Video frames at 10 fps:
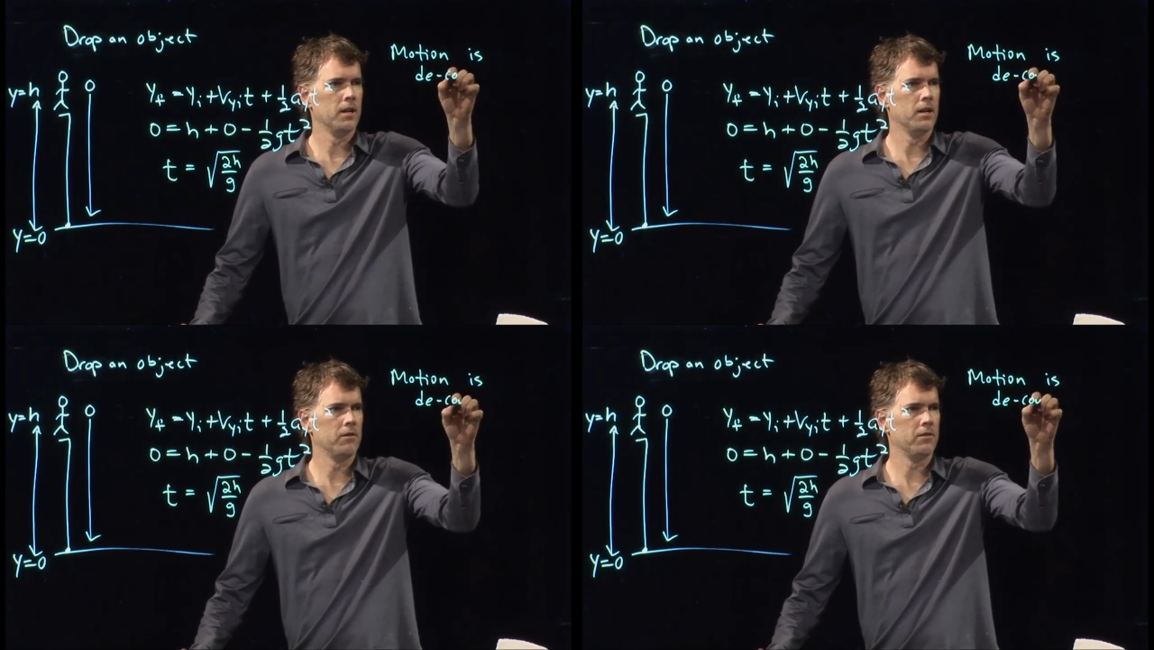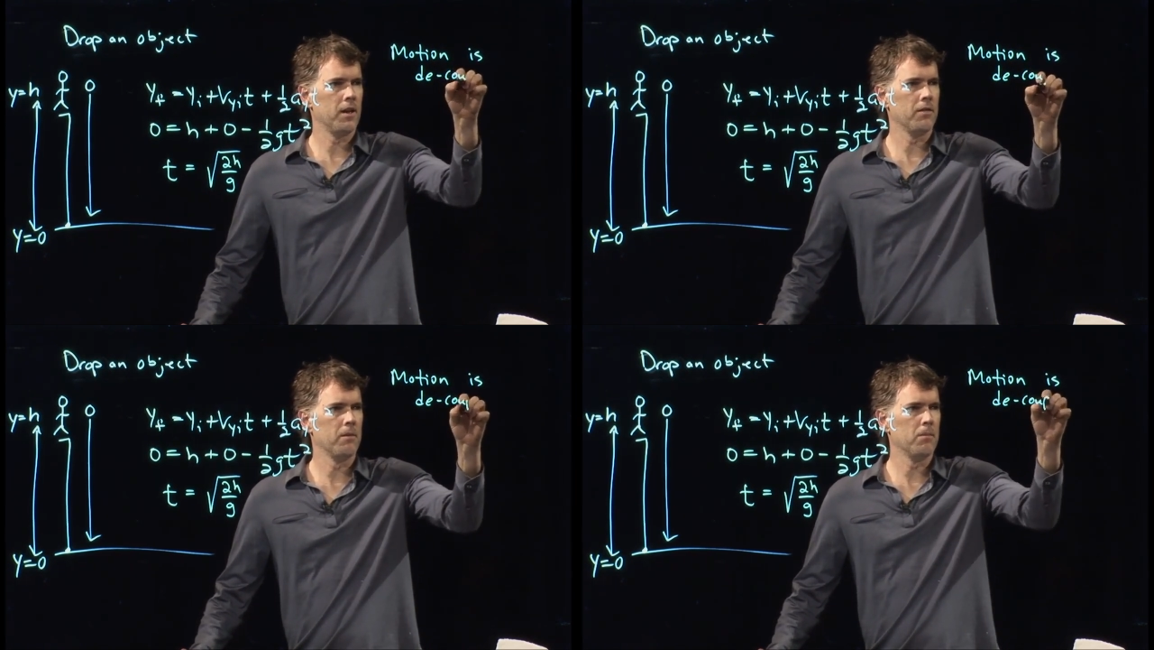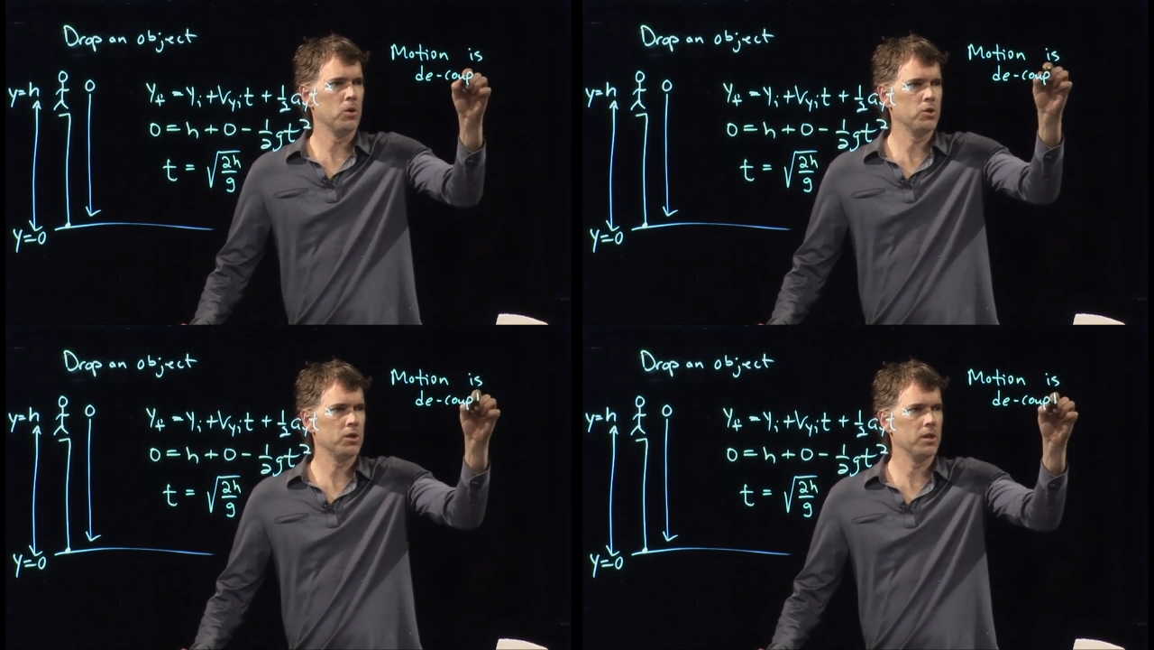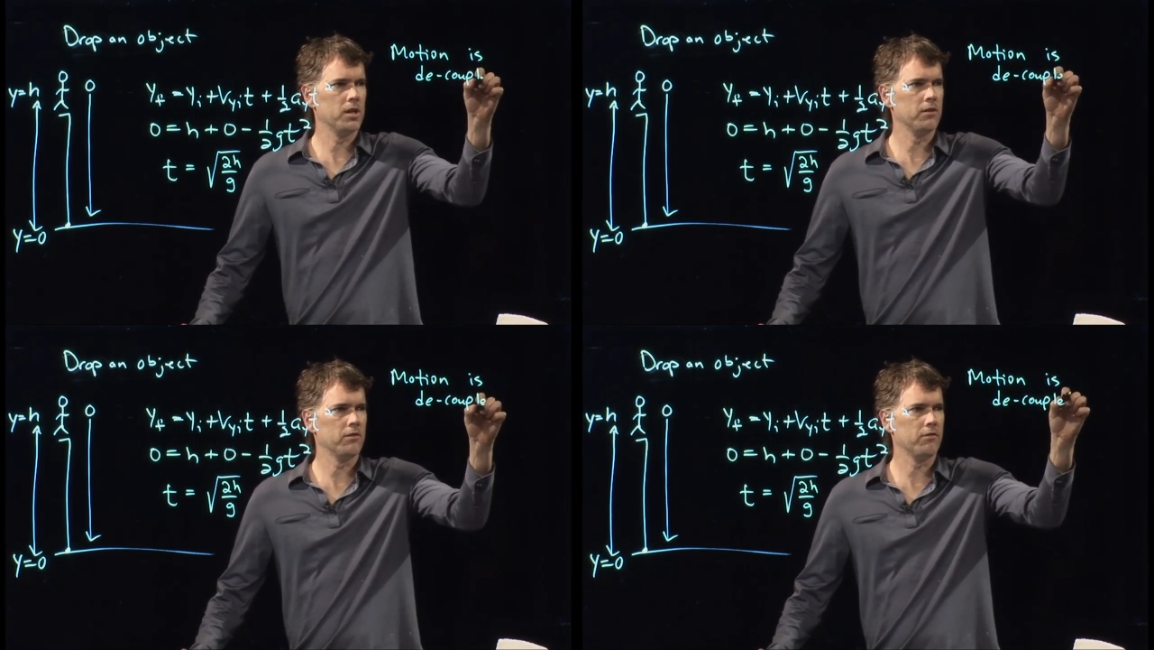is that the motion
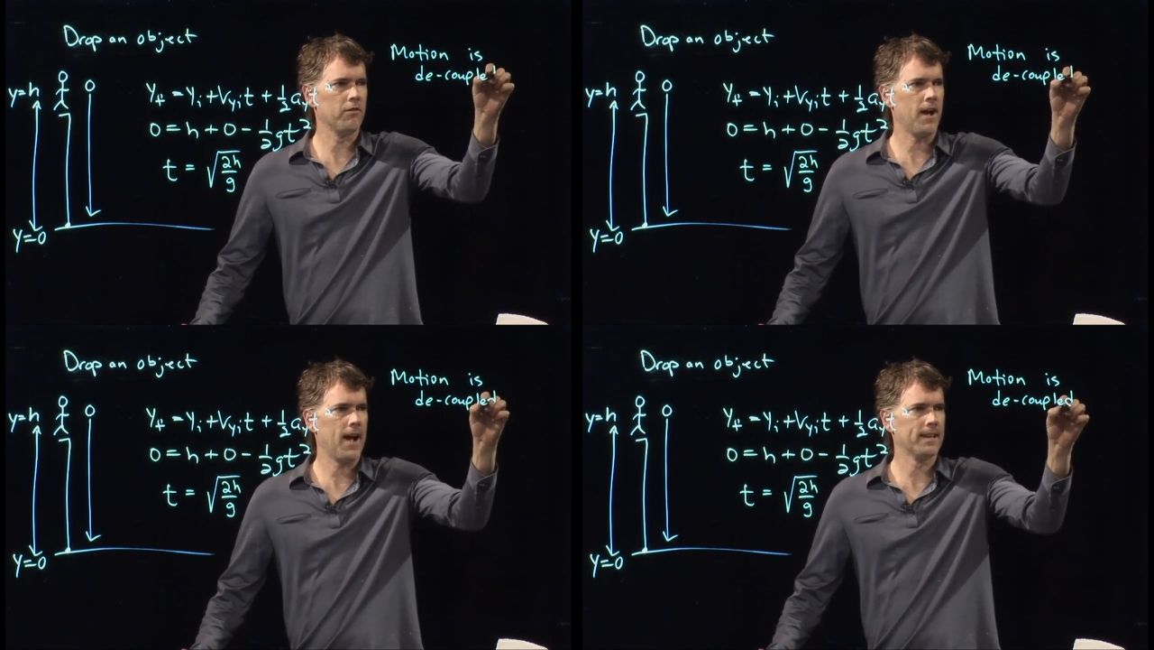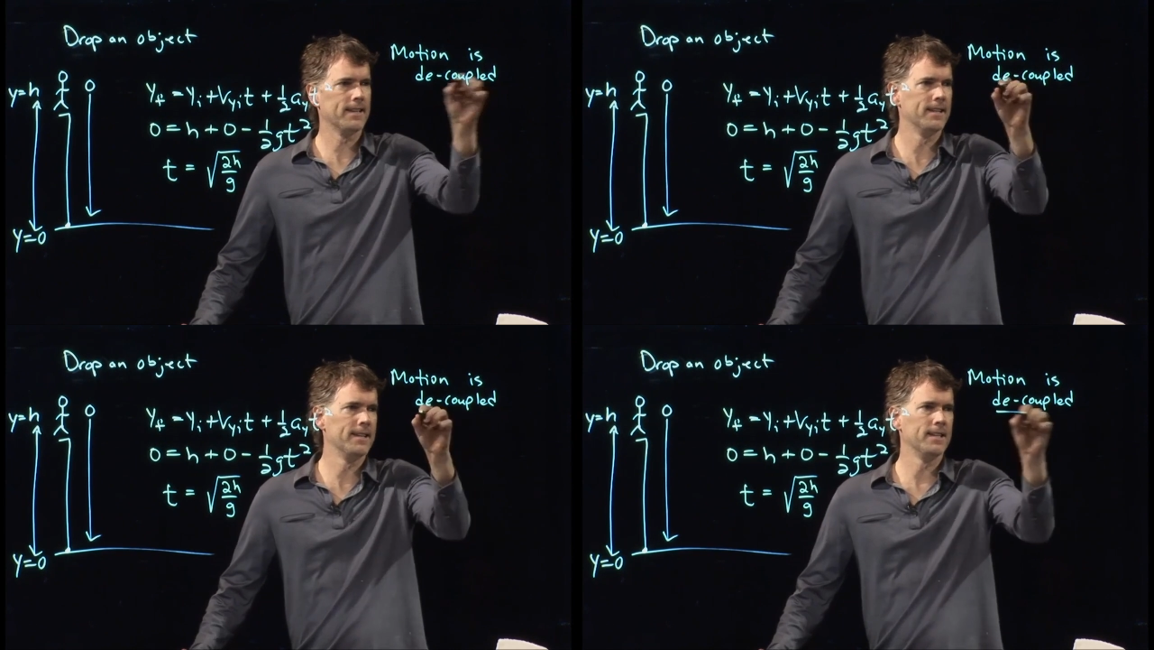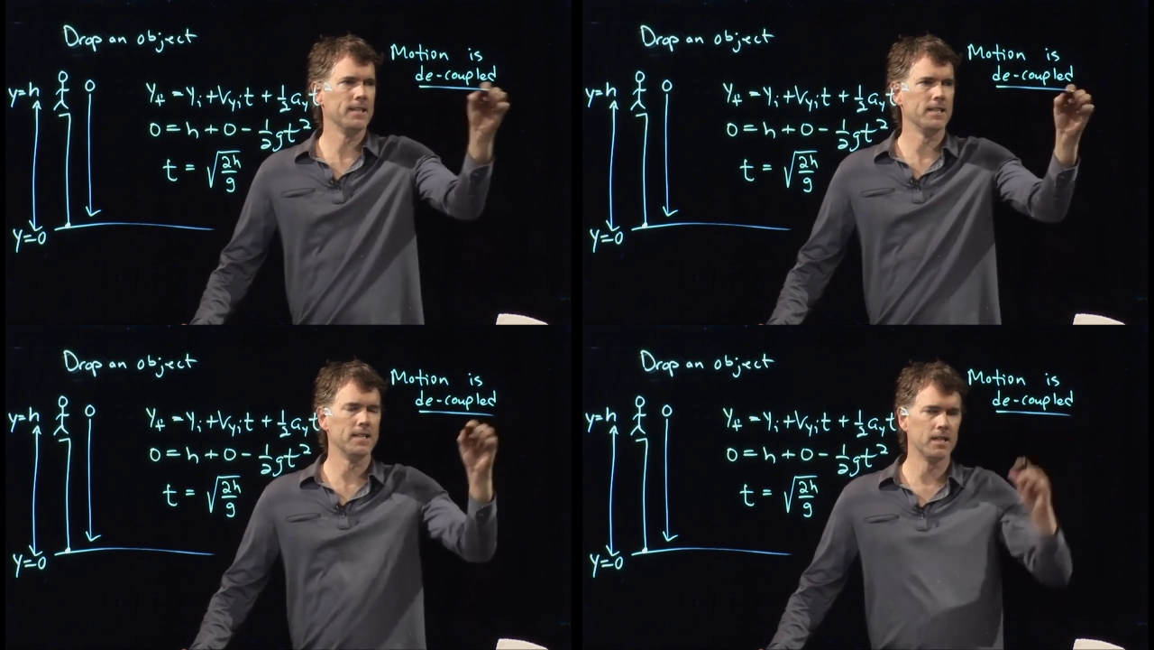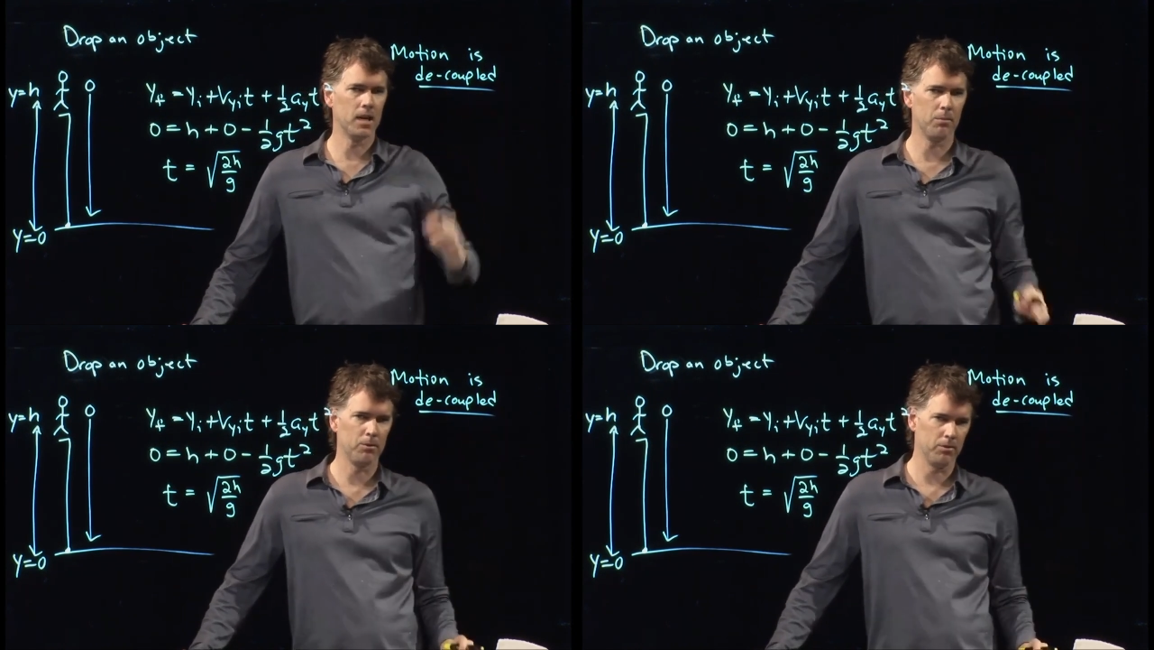is in fact
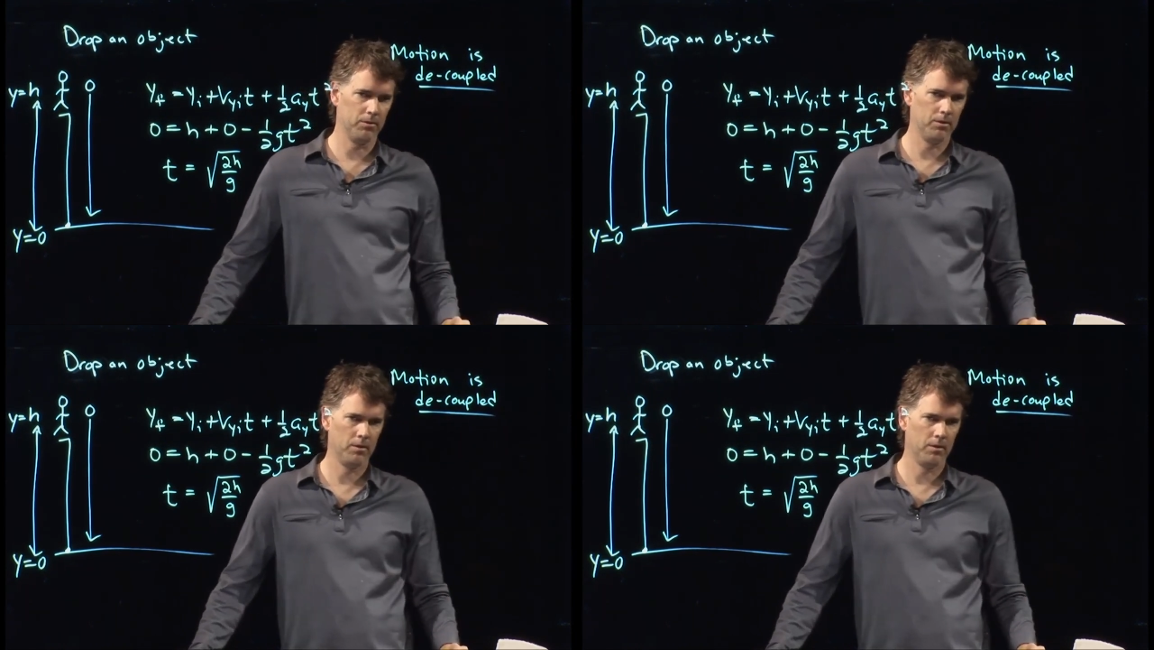decoupled.